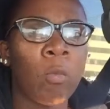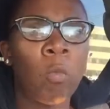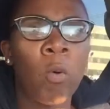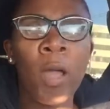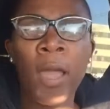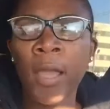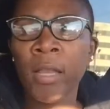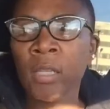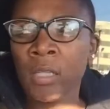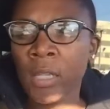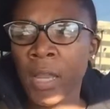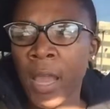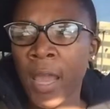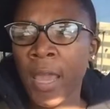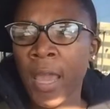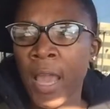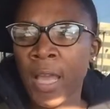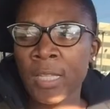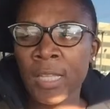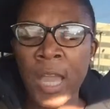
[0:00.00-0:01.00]
Wednesday.
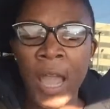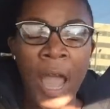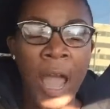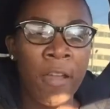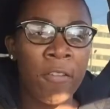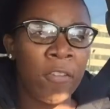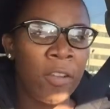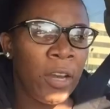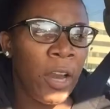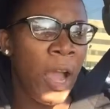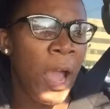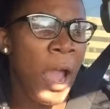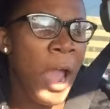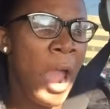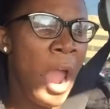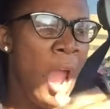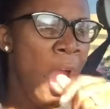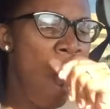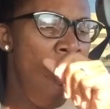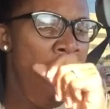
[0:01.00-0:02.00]
He has a half a day
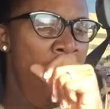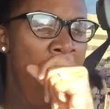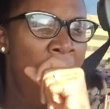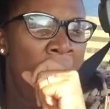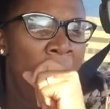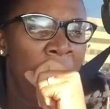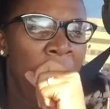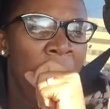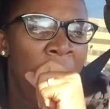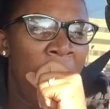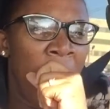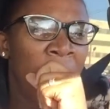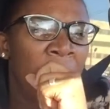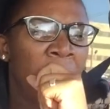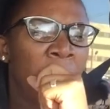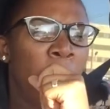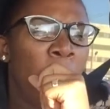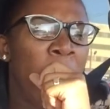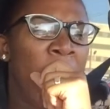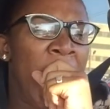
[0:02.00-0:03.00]

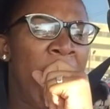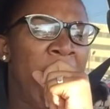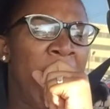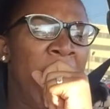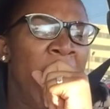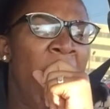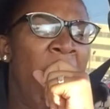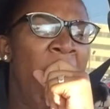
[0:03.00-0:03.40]
next week.